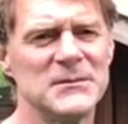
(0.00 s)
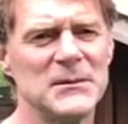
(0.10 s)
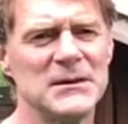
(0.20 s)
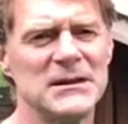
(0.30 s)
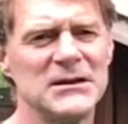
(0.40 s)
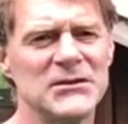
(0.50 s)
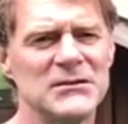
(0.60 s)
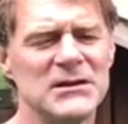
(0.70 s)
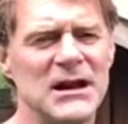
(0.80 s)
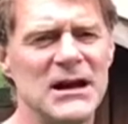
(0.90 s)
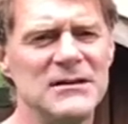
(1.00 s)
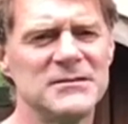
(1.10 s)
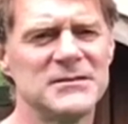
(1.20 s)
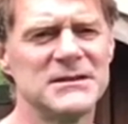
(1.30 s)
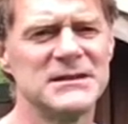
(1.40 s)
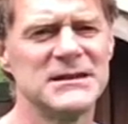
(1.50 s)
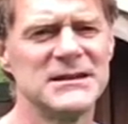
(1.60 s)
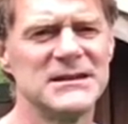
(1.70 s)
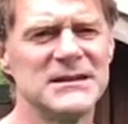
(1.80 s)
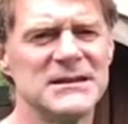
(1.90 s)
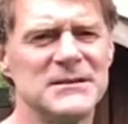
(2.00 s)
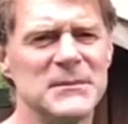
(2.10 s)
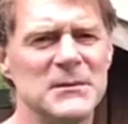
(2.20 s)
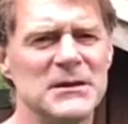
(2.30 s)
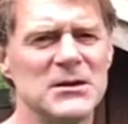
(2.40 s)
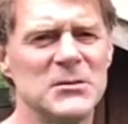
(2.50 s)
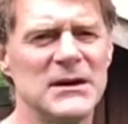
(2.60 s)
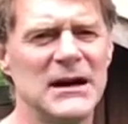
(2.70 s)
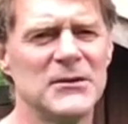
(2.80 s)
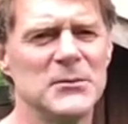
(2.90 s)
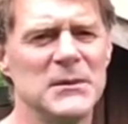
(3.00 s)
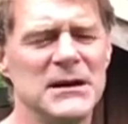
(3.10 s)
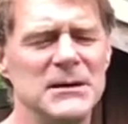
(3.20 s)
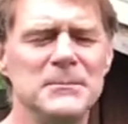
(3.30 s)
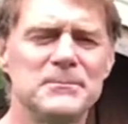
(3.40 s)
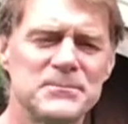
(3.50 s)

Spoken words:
maybe links of life and maybe a little bit how they're made.